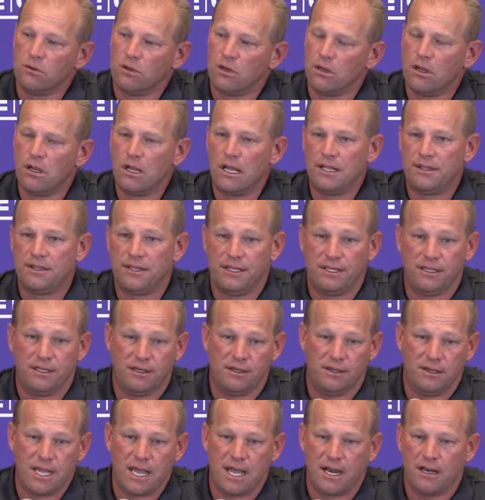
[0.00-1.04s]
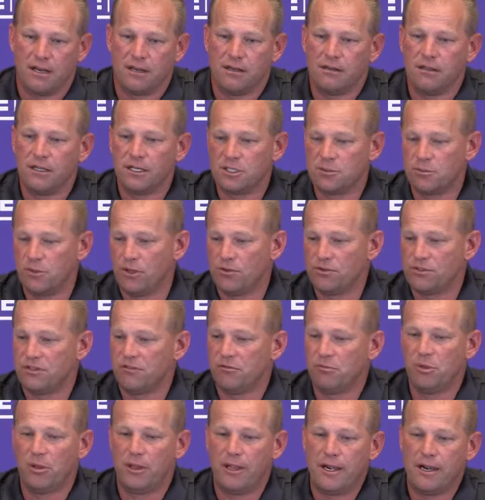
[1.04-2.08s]
Well, I think you got an
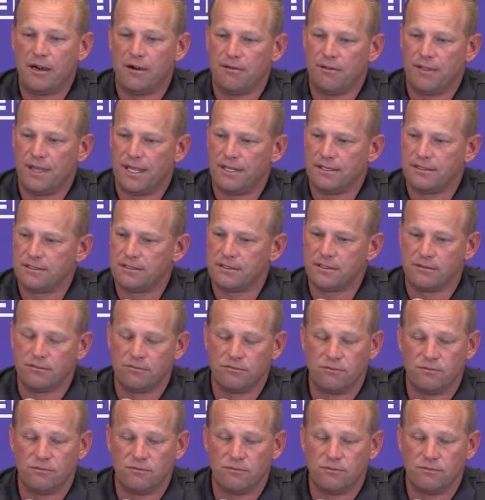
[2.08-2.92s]
explosive player that's